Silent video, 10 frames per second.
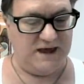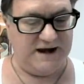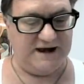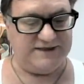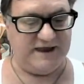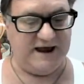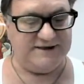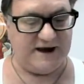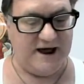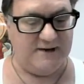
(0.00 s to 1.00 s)
And at
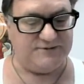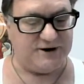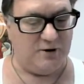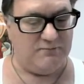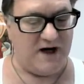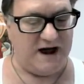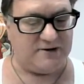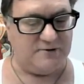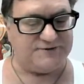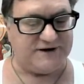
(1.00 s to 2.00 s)
that time shall
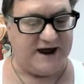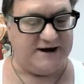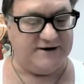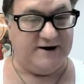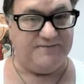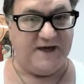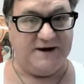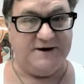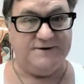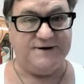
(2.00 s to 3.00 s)
Michael stand up,
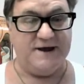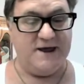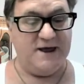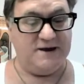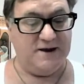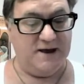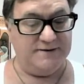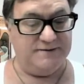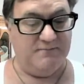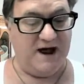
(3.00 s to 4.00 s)
that is
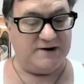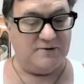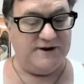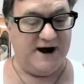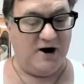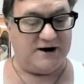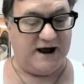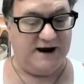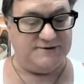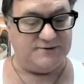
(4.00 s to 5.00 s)
Michael the
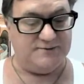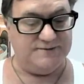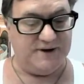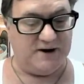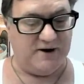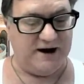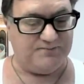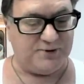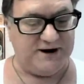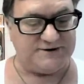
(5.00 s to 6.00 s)
archangel, the
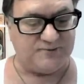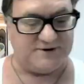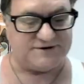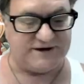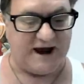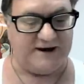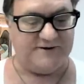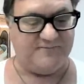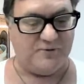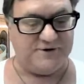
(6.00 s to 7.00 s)
great prince which
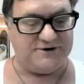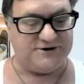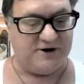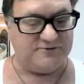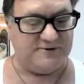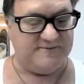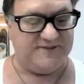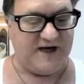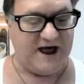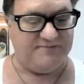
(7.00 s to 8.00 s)
standeth for the children
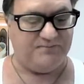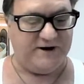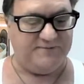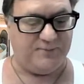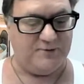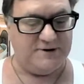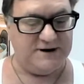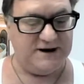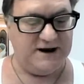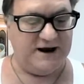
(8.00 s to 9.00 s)
of thy people.
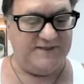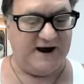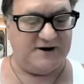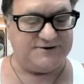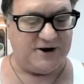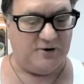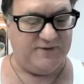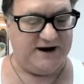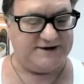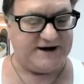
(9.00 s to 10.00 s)
And there shall
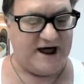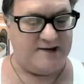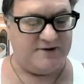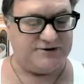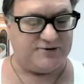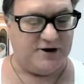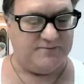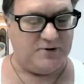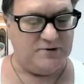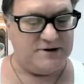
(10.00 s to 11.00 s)
be a time of
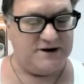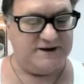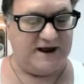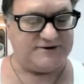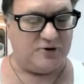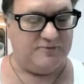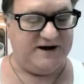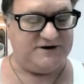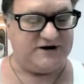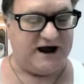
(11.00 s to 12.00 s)
trouble, that's going
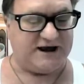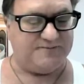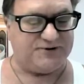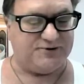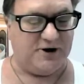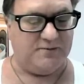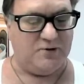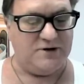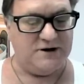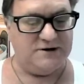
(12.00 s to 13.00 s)
to be Jacob's
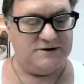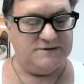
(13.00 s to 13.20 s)
trouble,